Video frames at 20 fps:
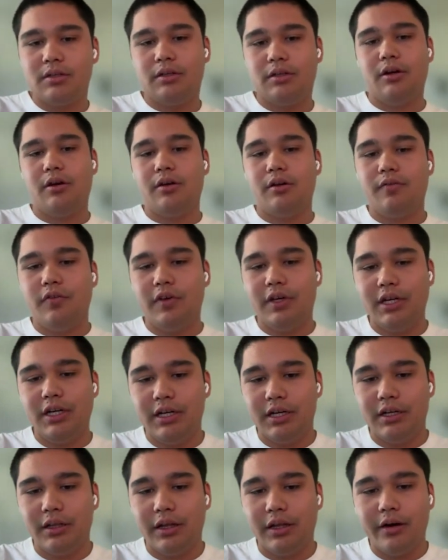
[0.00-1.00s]
You feed
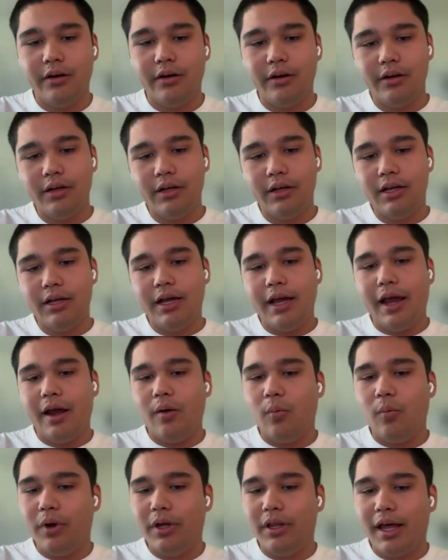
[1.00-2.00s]
it in there.
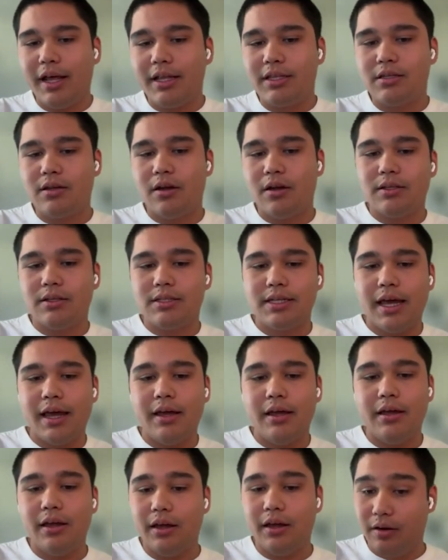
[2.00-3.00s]
And when that's all set
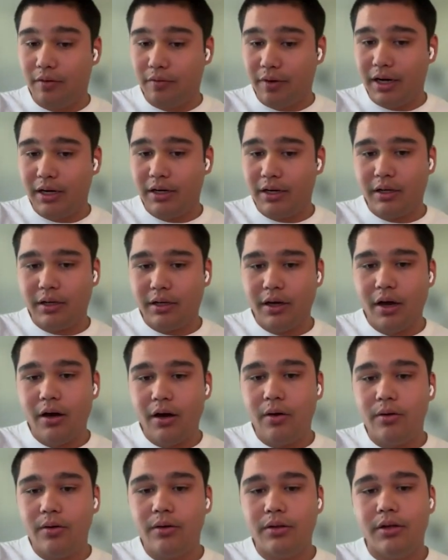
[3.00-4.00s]
and ready to
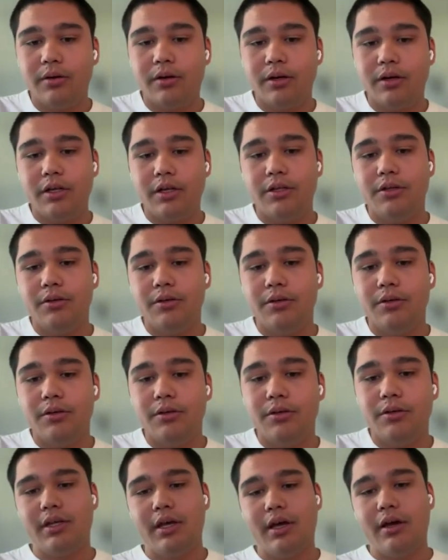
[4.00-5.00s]
go, you're going to use
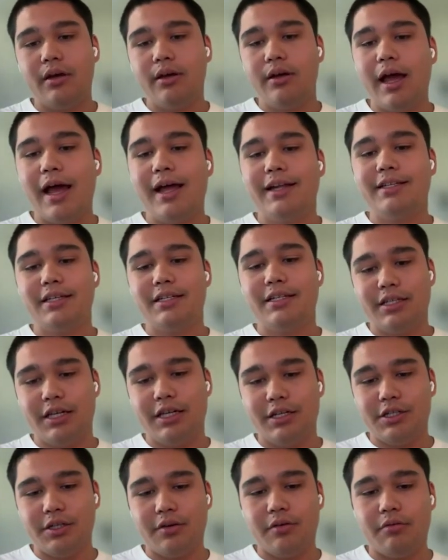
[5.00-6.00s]
the
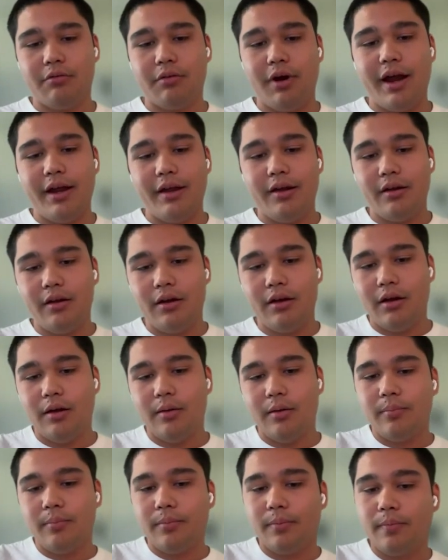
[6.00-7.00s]
attestation write,
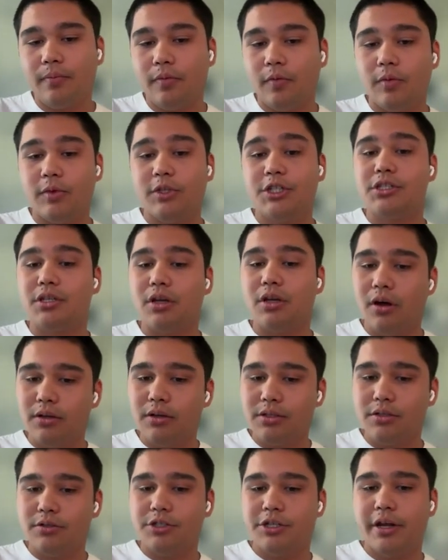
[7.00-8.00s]
which is
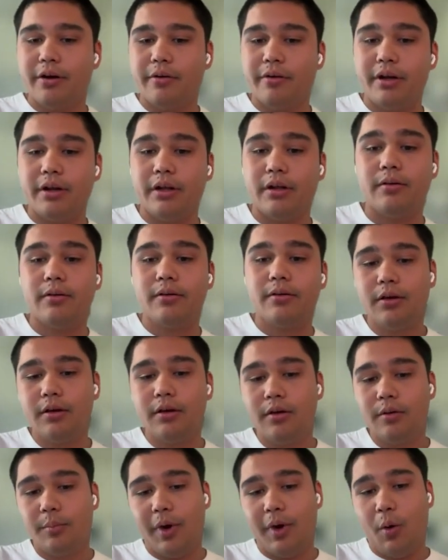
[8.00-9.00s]
also generated
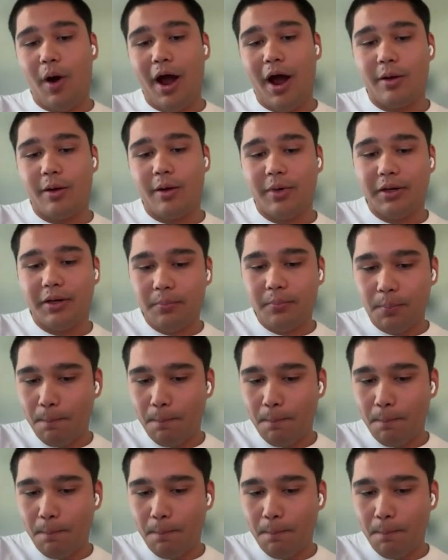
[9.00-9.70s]
by wagmi.